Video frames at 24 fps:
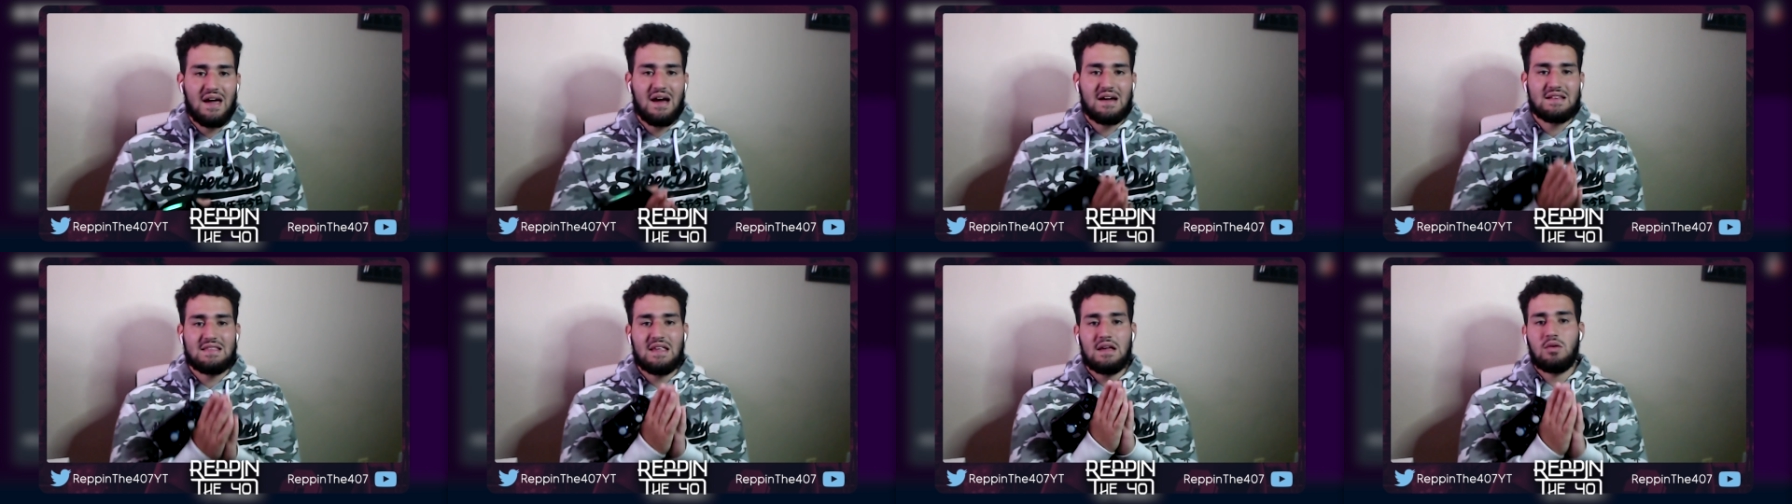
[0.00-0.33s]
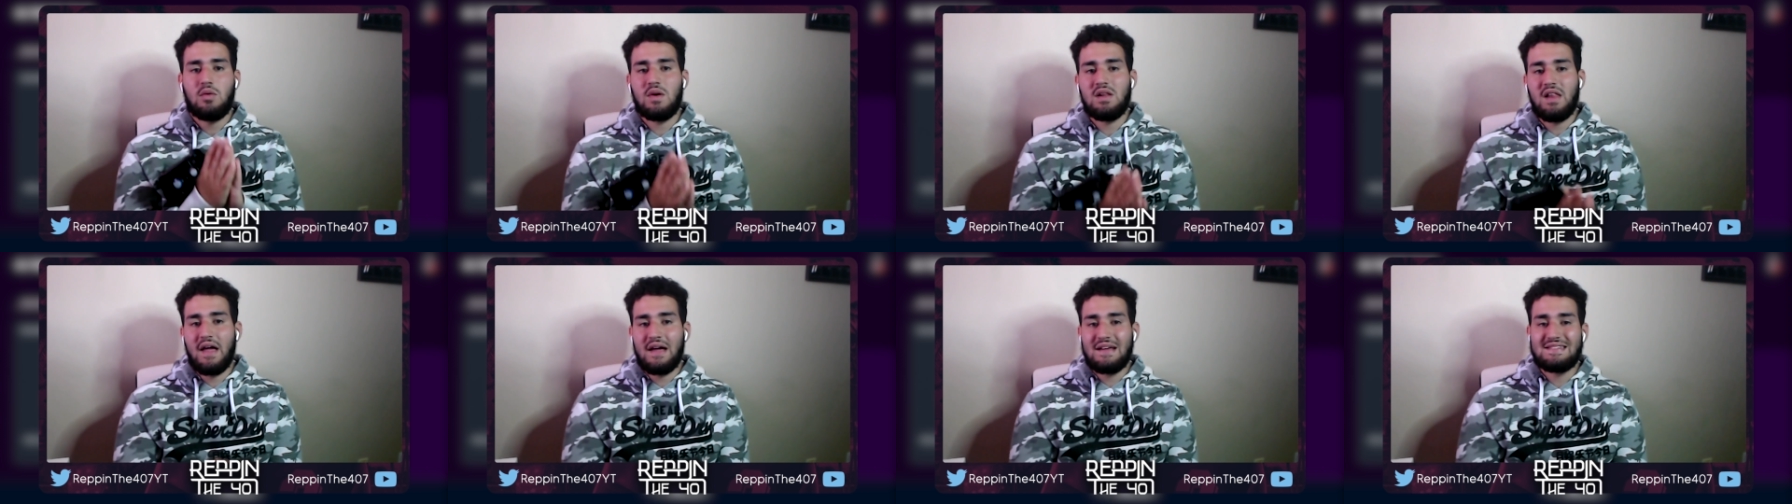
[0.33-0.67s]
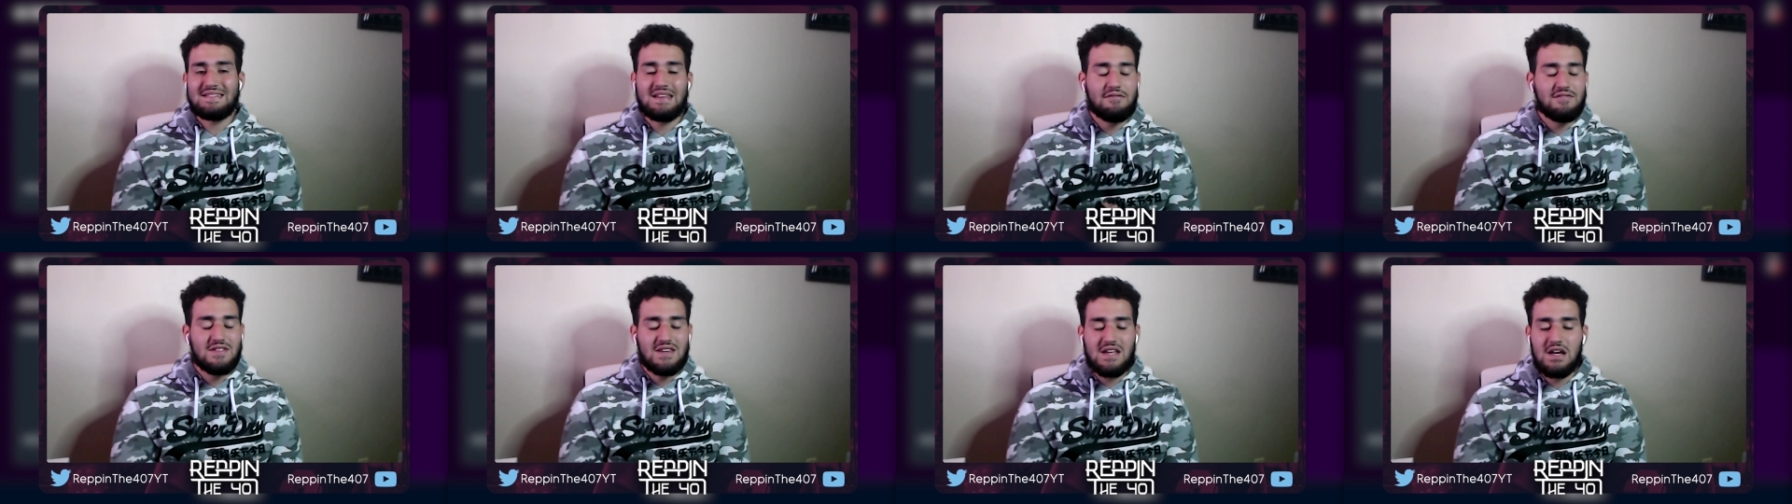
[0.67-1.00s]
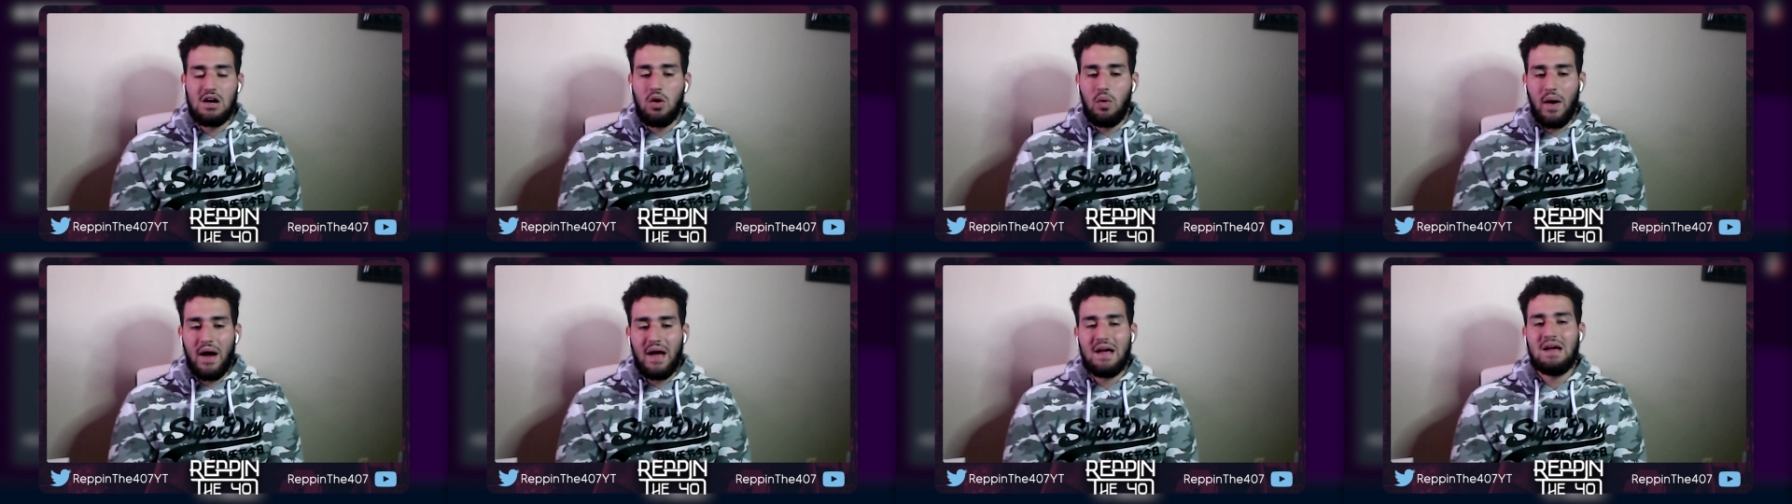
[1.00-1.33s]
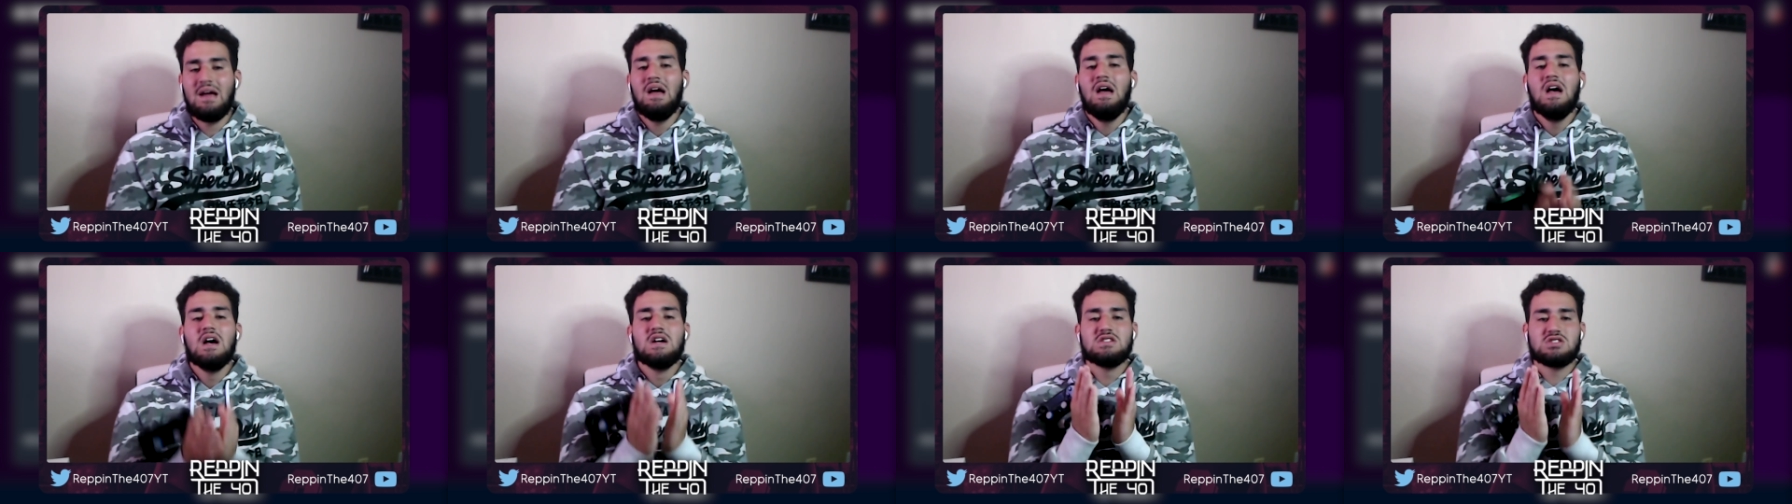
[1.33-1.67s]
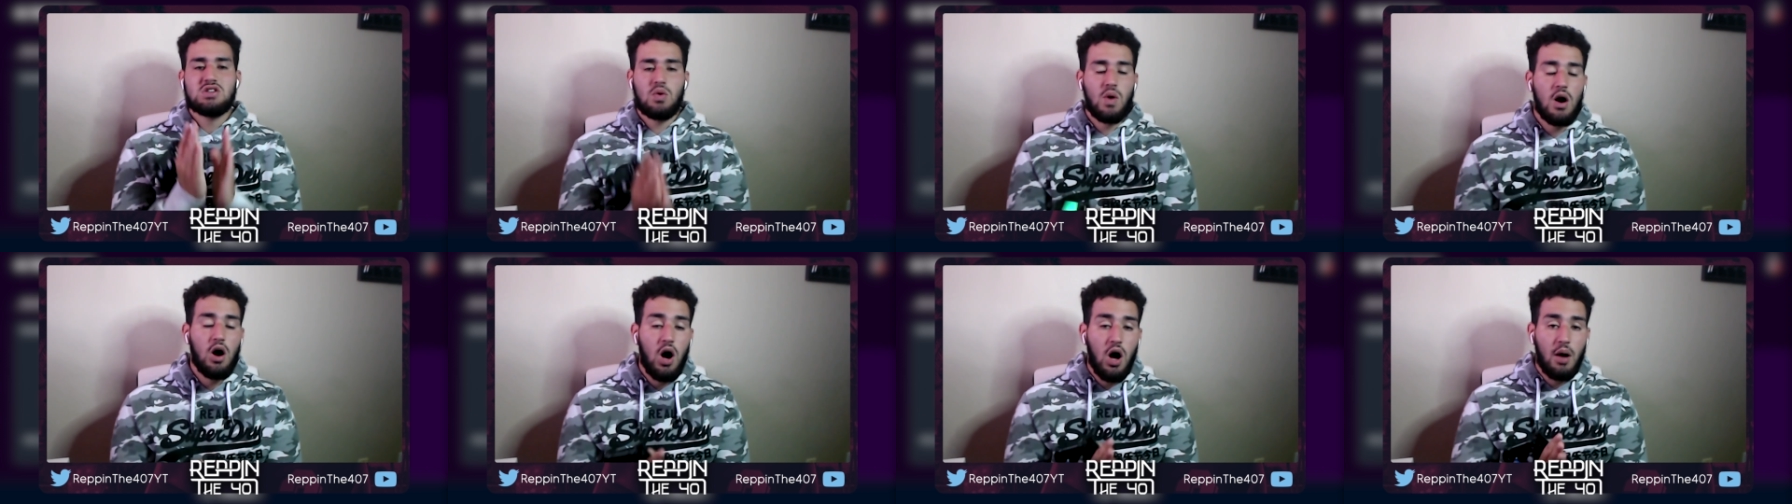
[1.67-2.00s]
I think we're like 70 away, so
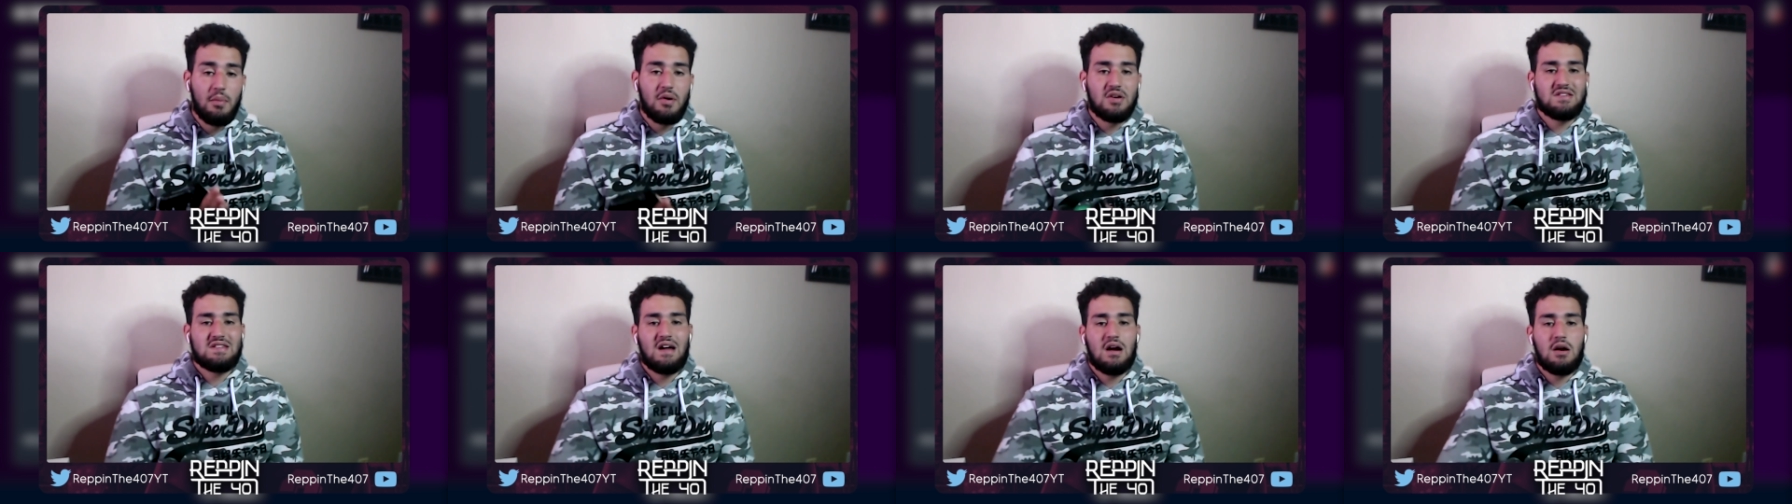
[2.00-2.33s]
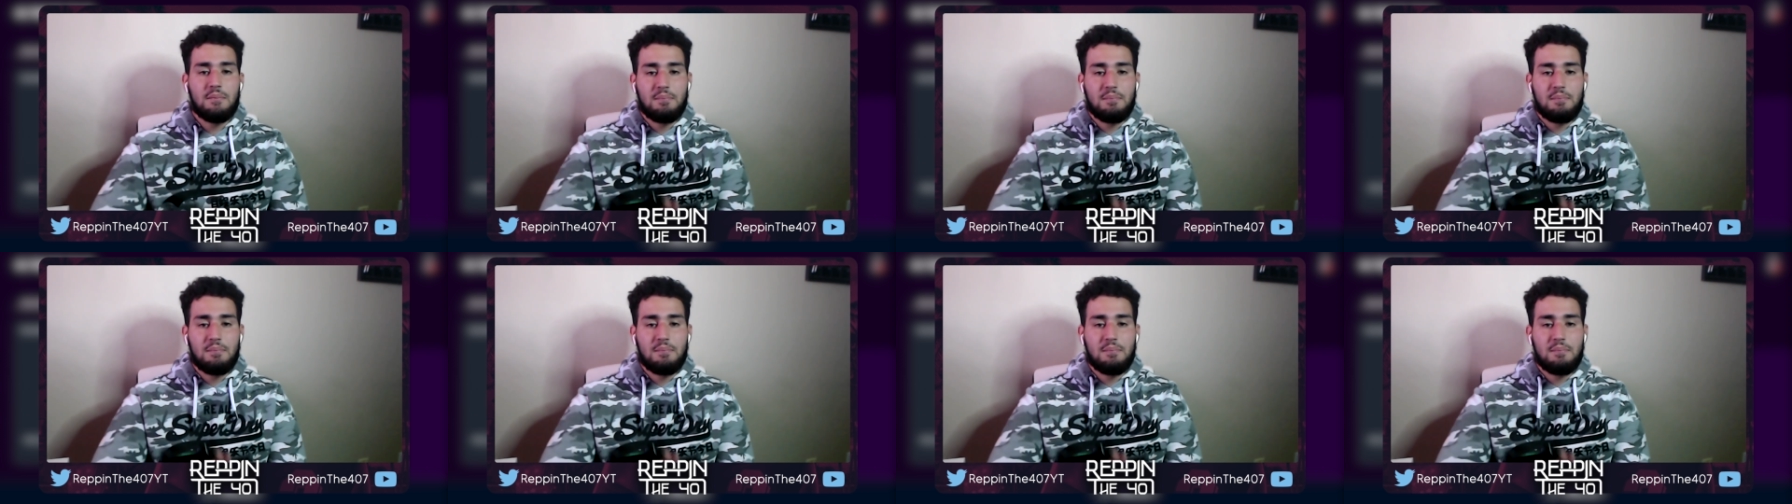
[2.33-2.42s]
we're almost there.